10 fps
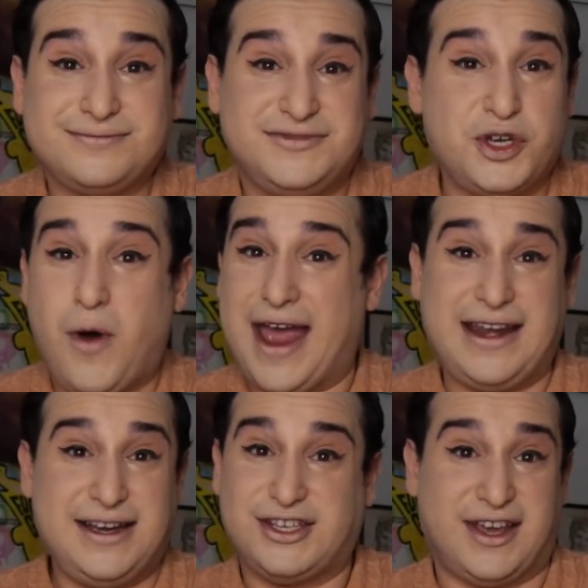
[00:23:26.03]
do I
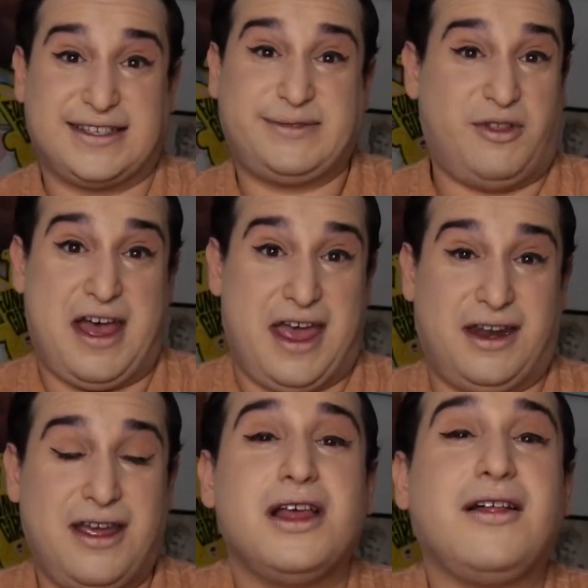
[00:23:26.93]
need to explain?
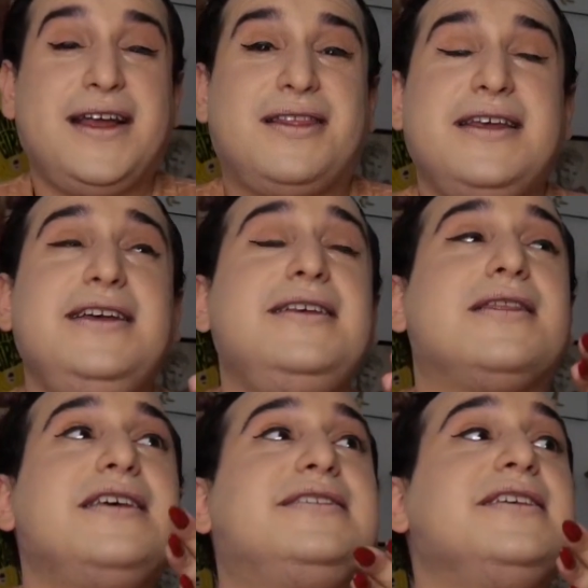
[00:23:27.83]
Like,
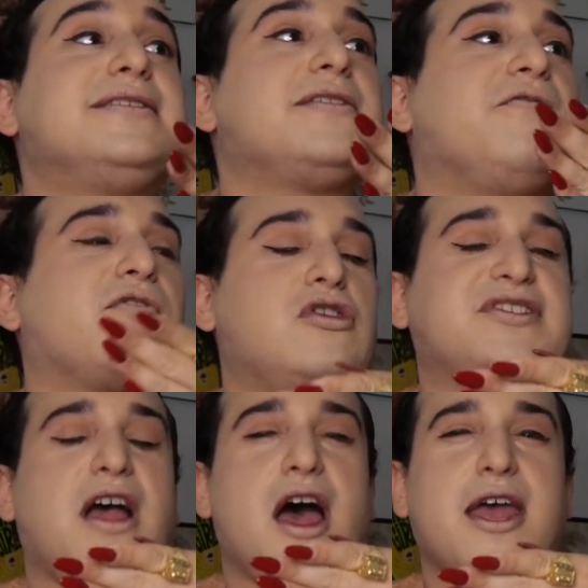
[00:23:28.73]
this is the
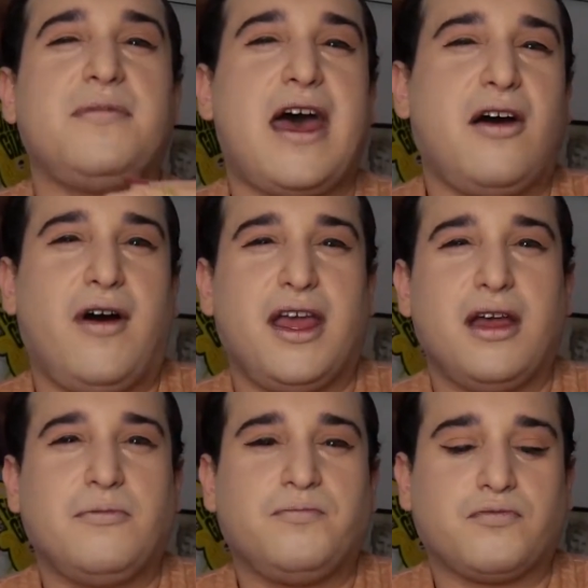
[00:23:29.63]
first time that, like,
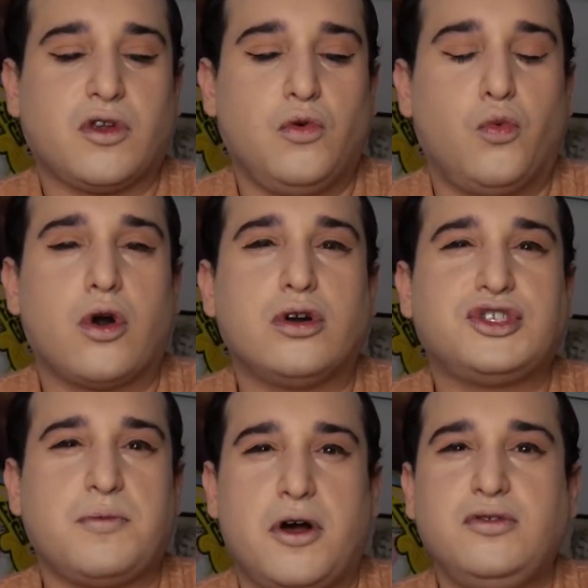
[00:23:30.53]
we're
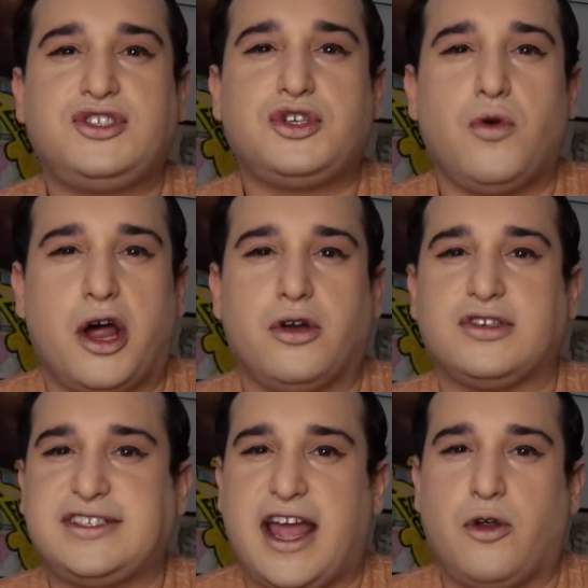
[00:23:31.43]
supposed to
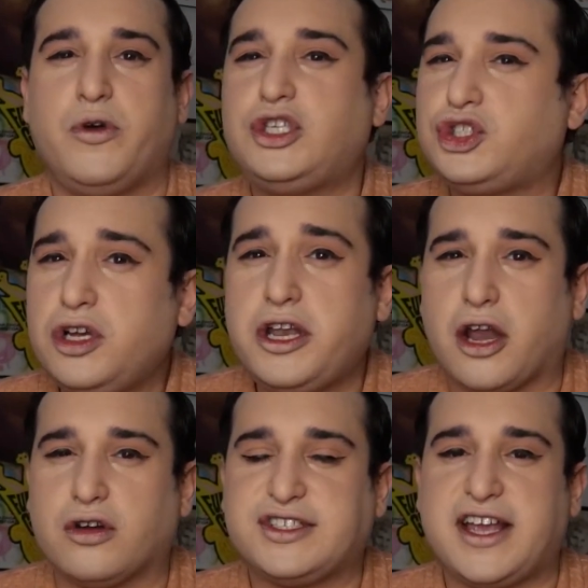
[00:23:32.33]
understand, we should
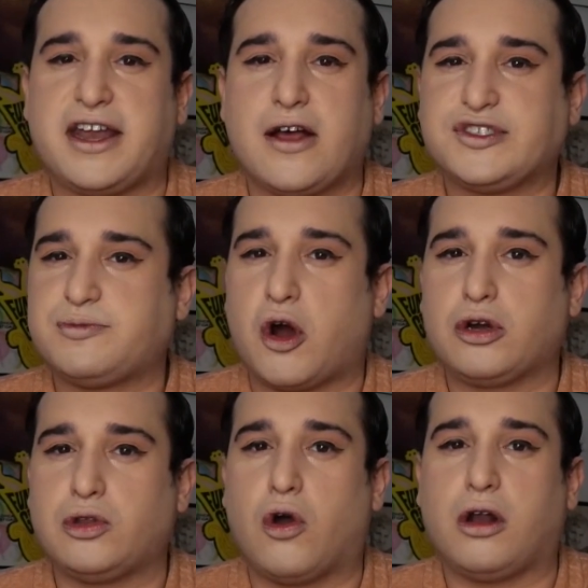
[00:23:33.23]
understand how
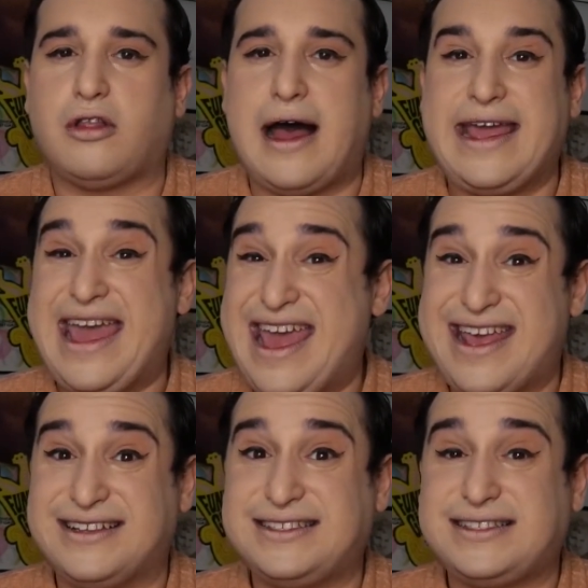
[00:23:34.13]
smart Lorelai
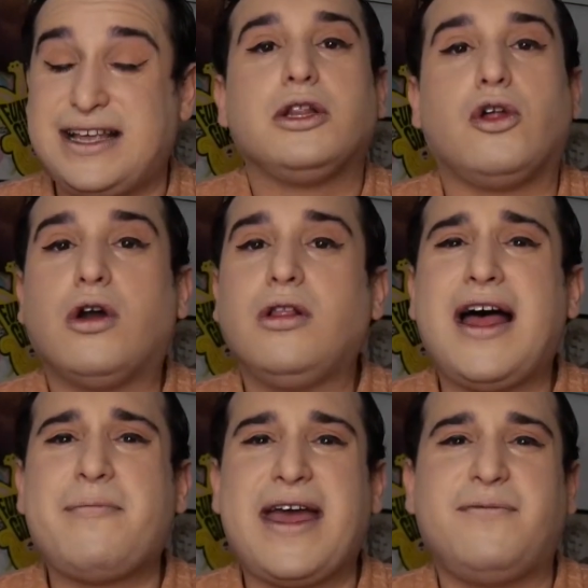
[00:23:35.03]
is.
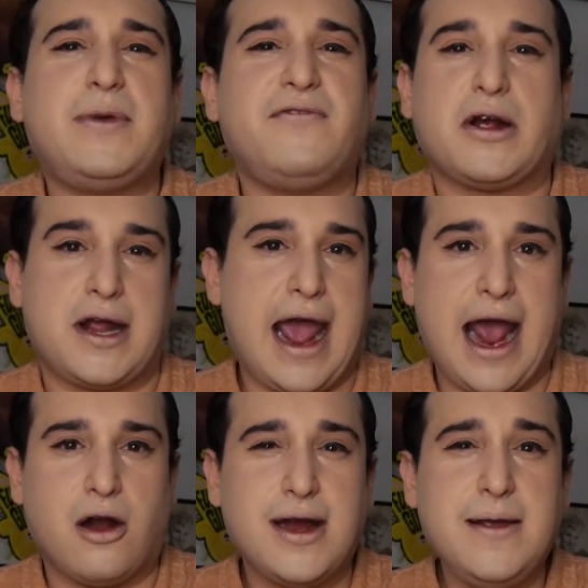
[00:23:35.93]
Lorelai might be very
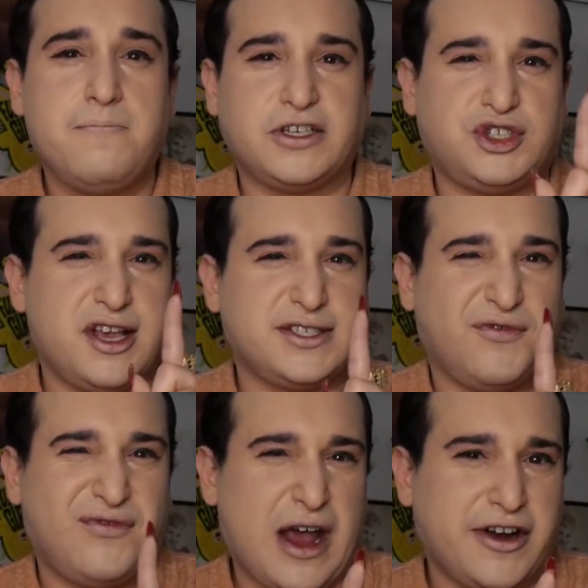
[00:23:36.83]
airy, but she is
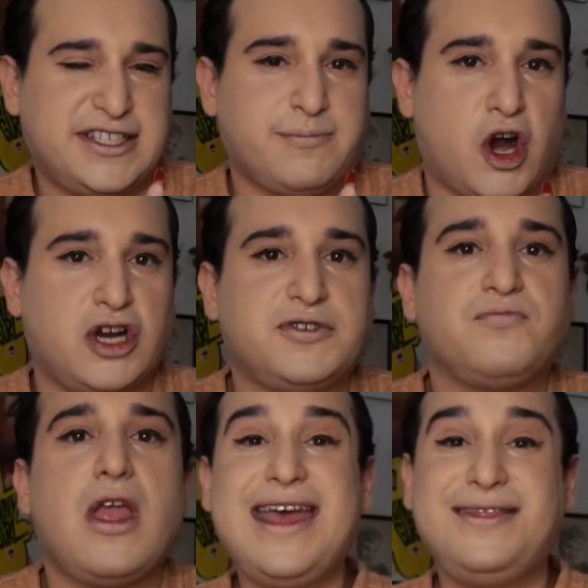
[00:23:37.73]
very smart.
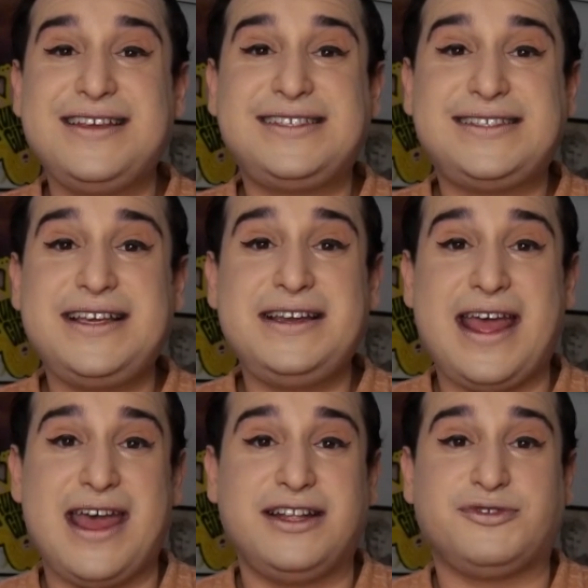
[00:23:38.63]
And the scene
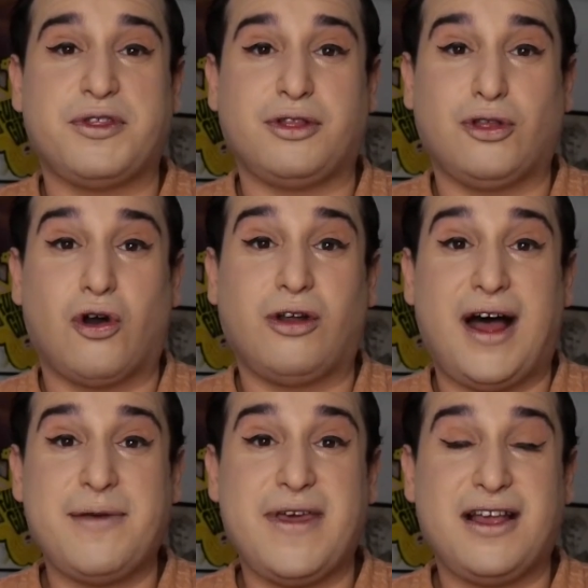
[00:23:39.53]
ends with
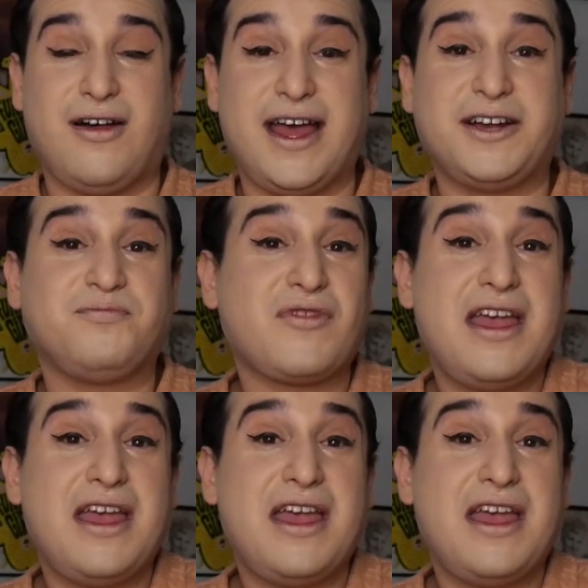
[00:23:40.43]
Lorelai being like,